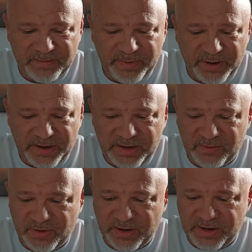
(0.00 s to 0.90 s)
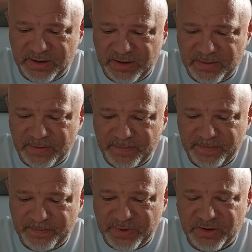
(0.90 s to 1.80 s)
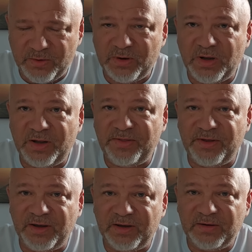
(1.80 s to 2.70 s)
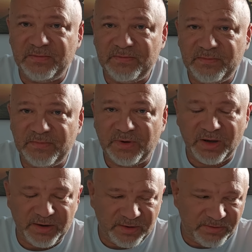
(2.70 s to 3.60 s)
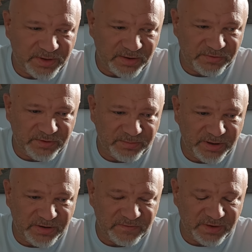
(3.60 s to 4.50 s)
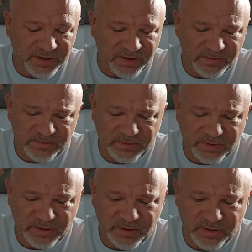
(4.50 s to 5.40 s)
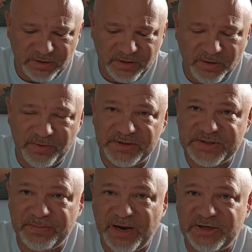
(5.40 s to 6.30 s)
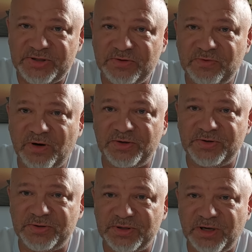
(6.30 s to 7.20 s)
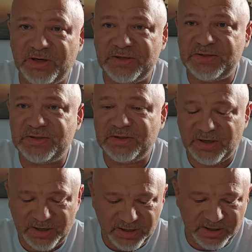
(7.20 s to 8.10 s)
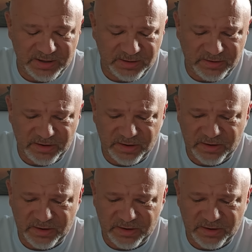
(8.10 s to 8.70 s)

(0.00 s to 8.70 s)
But anyway, been doing a lot of thinking, got another thoughts and opinion video, on the Sebastian Rogers case, and,